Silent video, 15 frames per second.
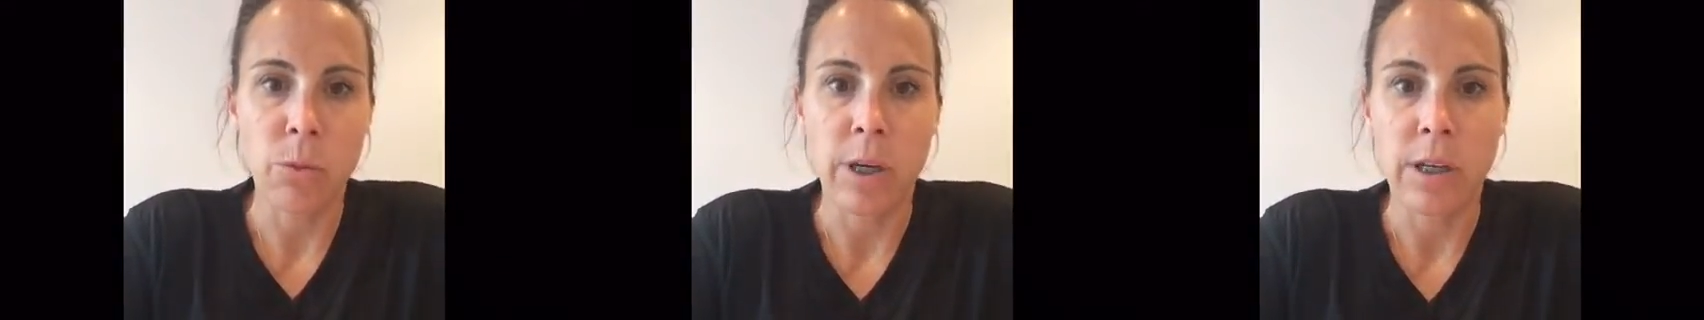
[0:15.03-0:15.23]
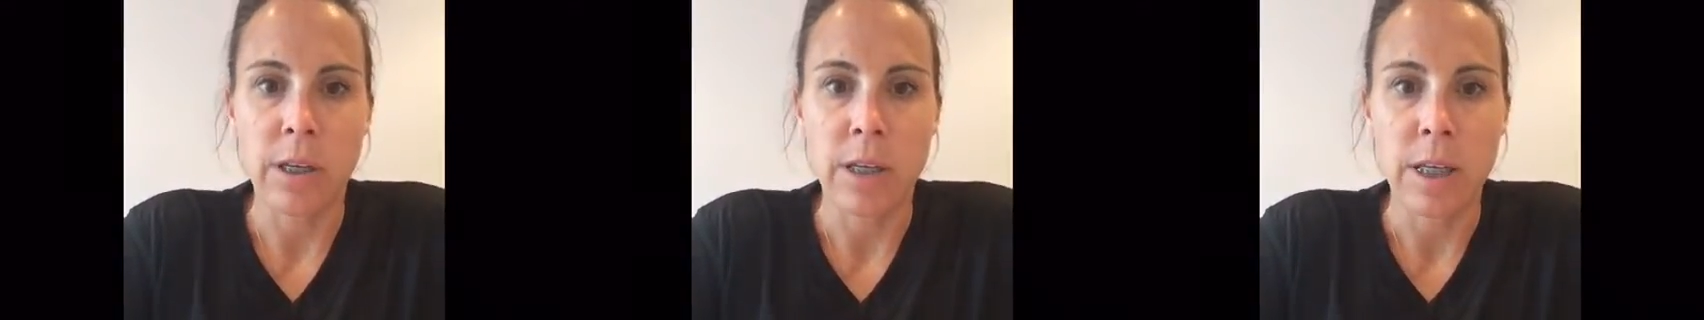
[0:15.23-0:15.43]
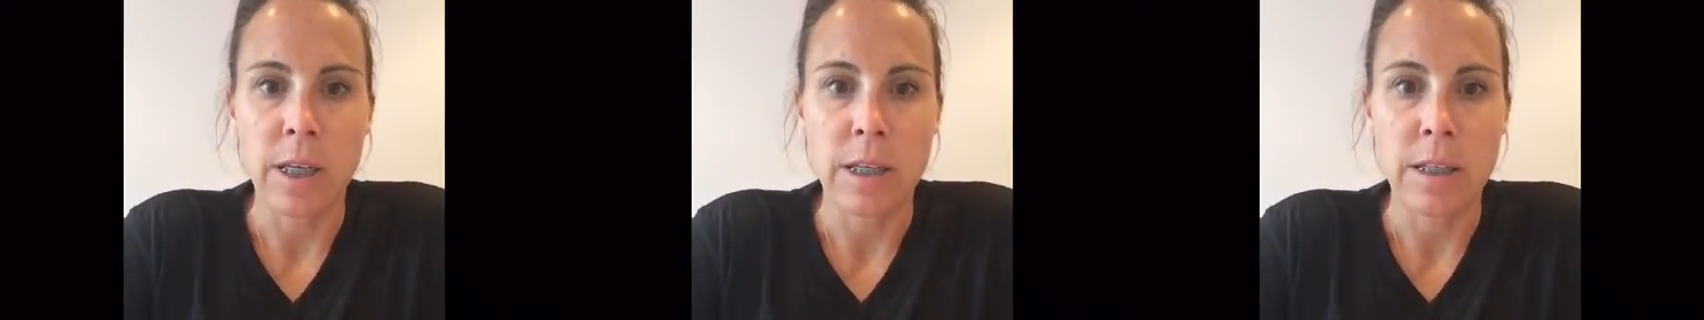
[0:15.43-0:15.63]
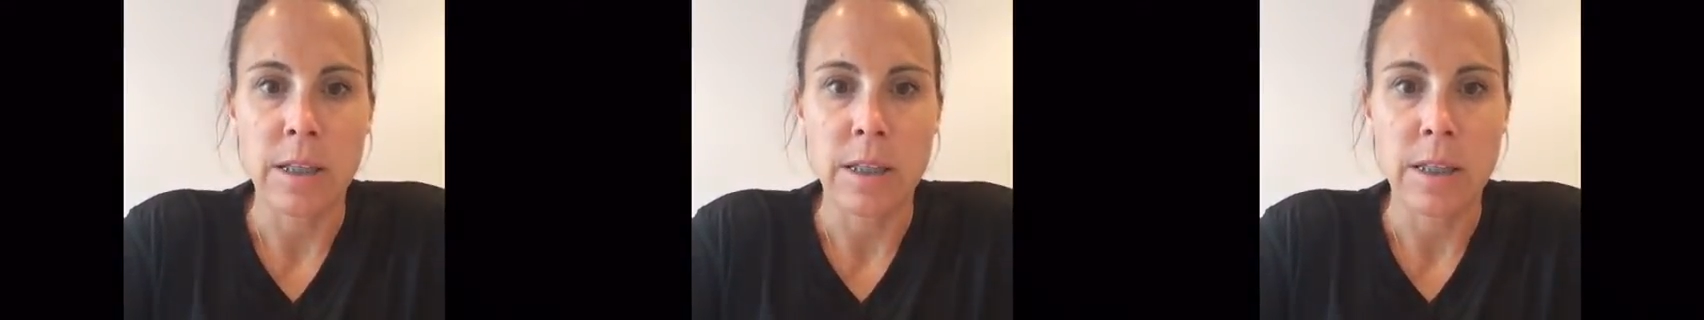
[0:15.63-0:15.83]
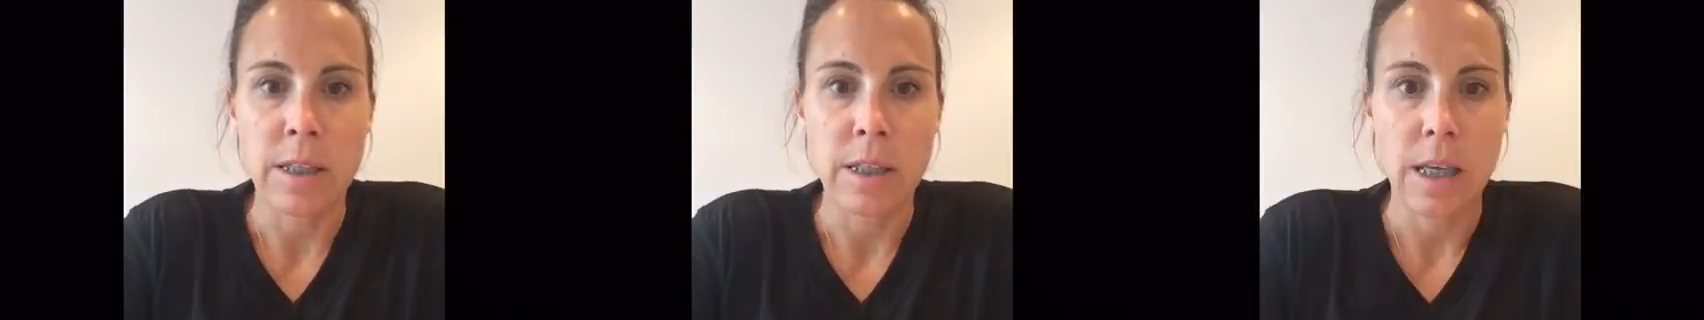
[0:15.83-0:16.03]
one
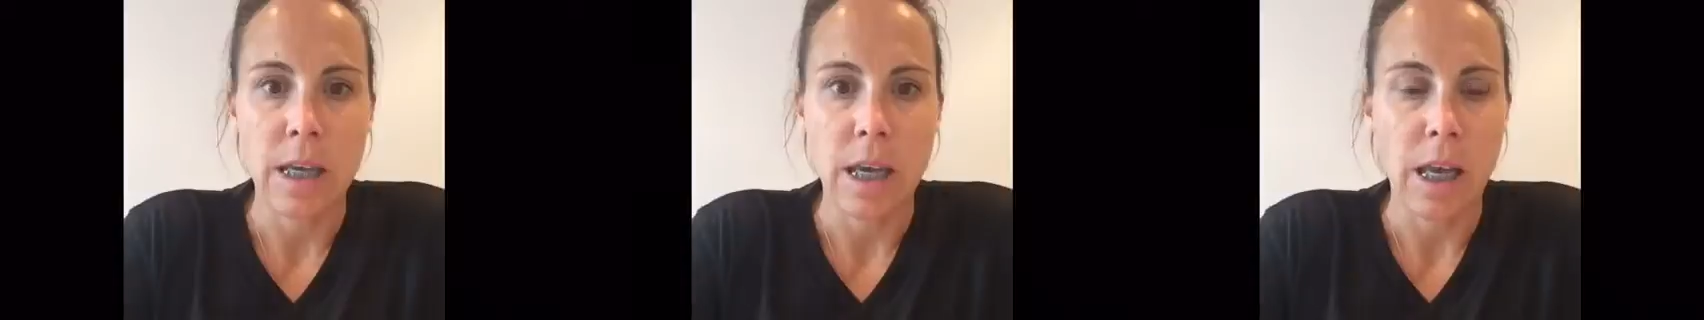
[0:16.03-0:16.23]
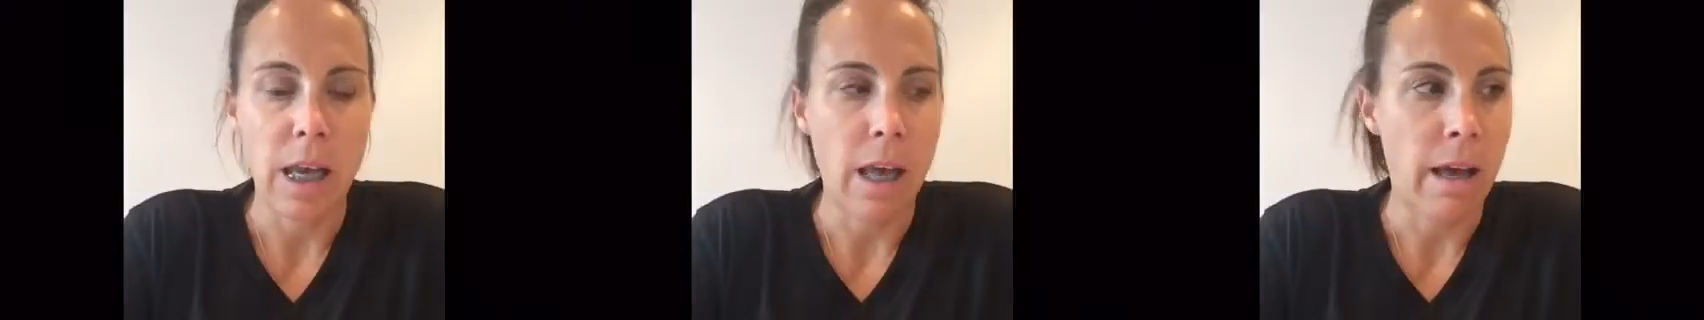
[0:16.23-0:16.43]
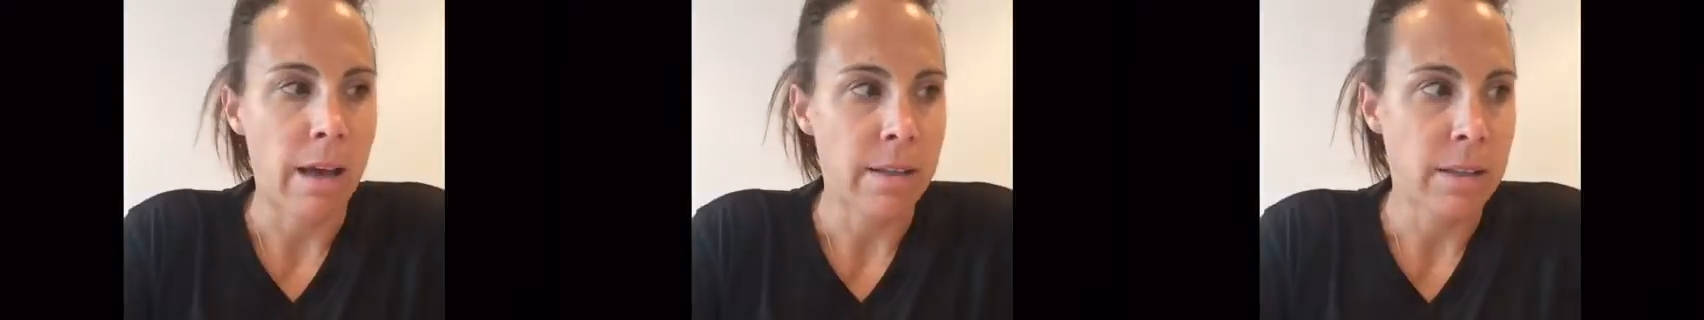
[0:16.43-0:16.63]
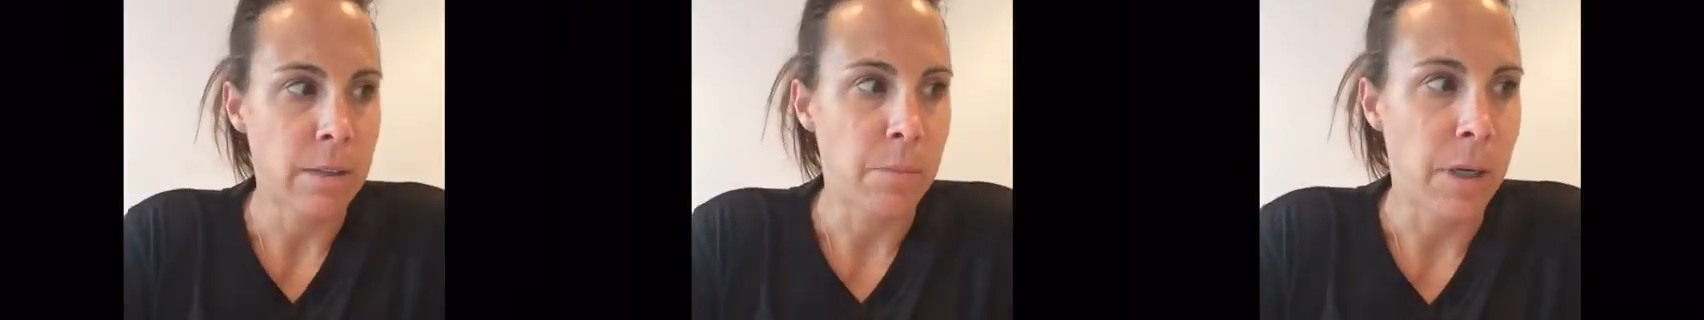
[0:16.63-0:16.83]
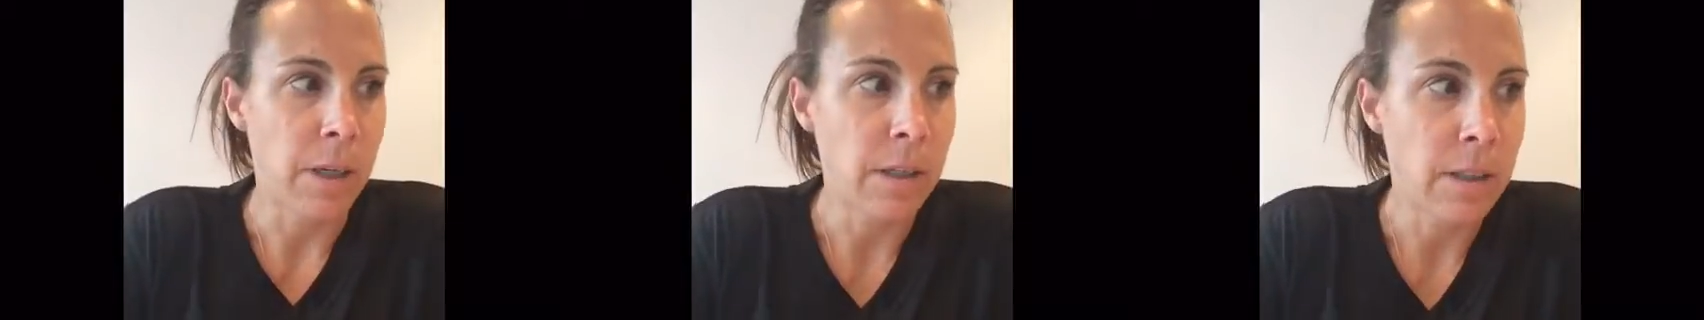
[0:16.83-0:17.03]
is
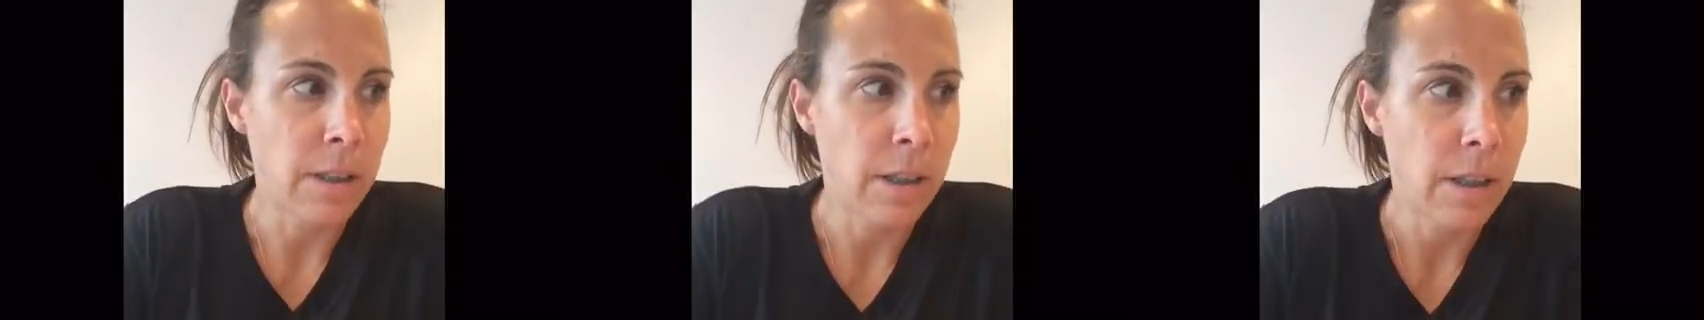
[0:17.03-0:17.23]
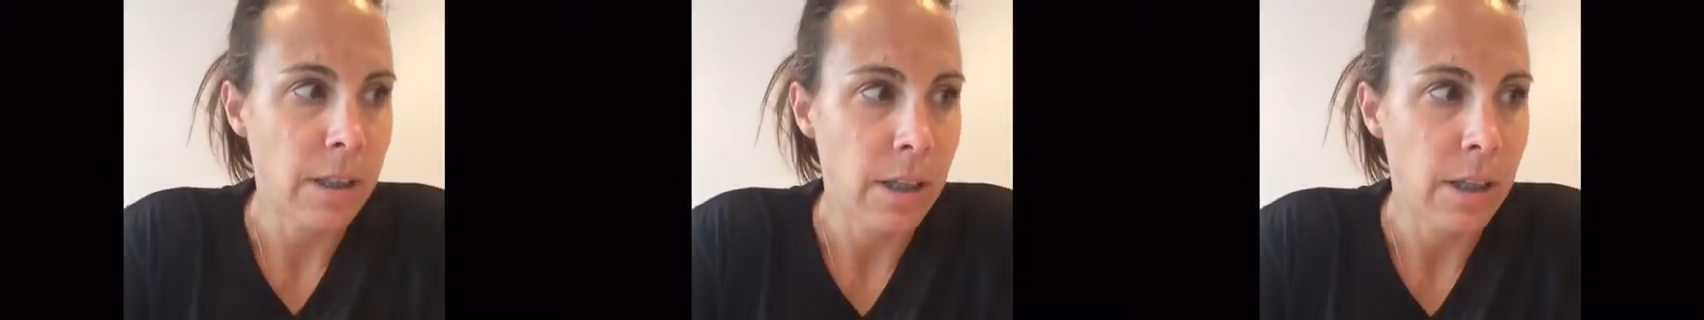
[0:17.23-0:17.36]
asthma.